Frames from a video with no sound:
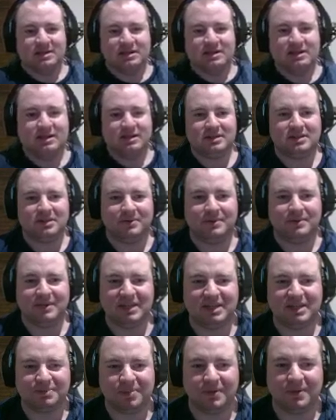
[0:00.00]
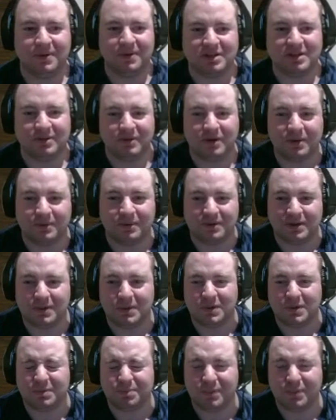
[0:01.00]
So in this bonus, I'm going to
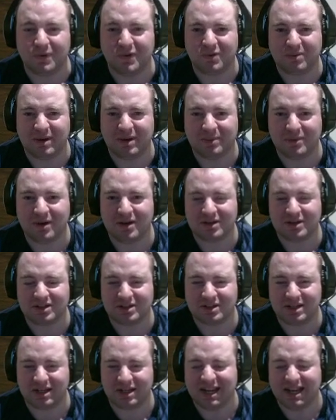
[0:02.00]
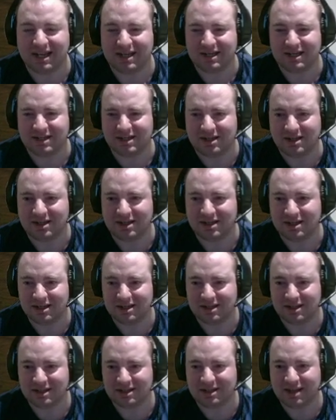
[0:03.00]
use both of my masks again to
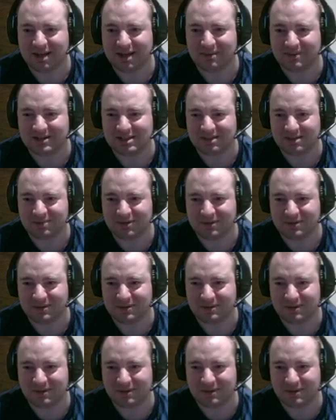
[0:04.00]
damage abuse.